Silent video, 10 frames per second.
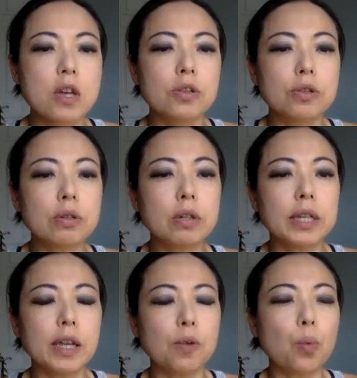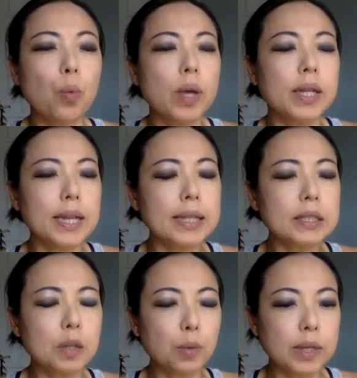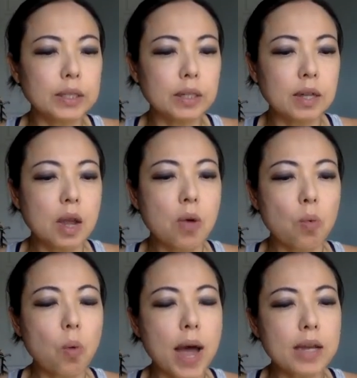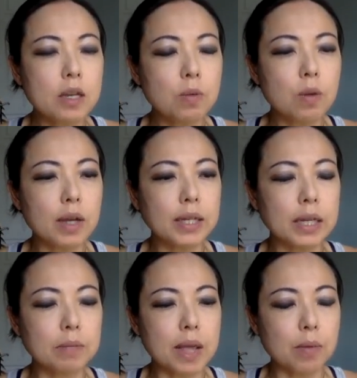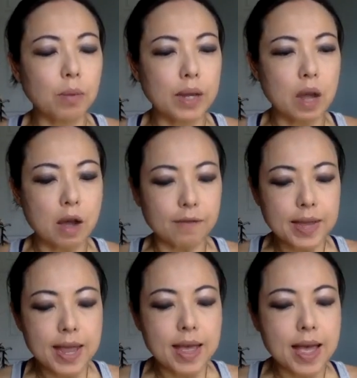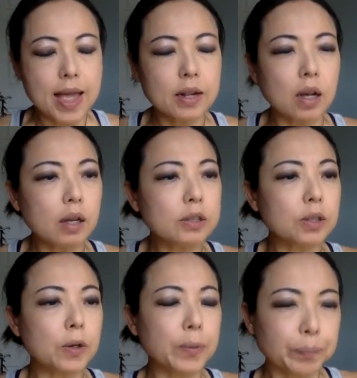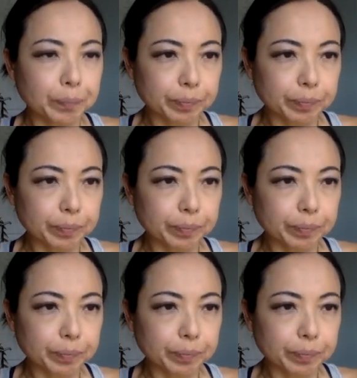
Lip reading: truly what is the reason why you want to keep that weight off. And also,